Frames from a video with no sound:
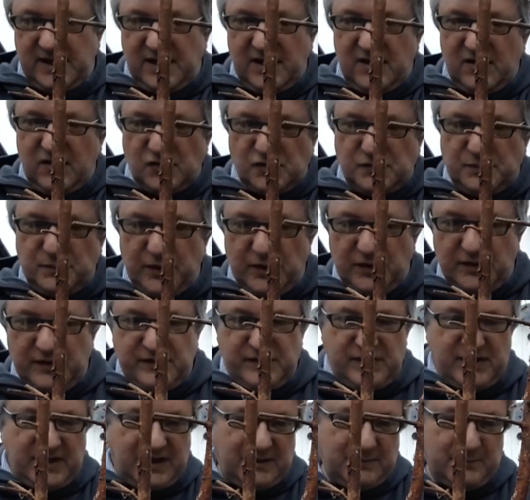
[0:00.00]
large
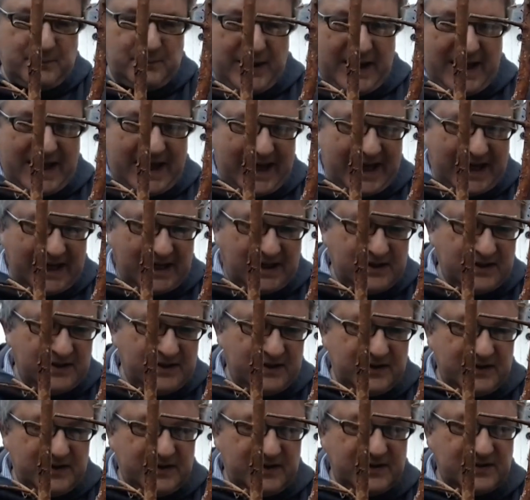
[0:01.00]
polythene bag,
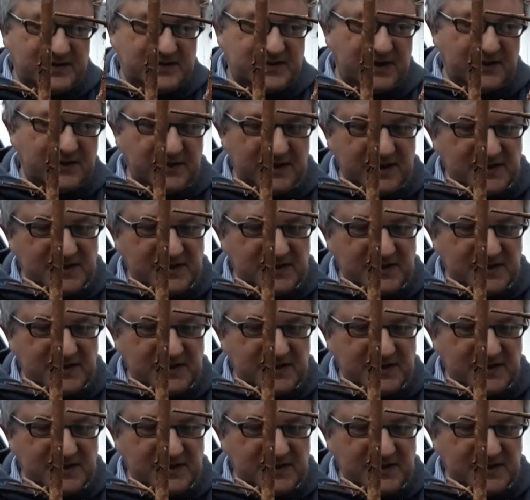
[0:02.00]
so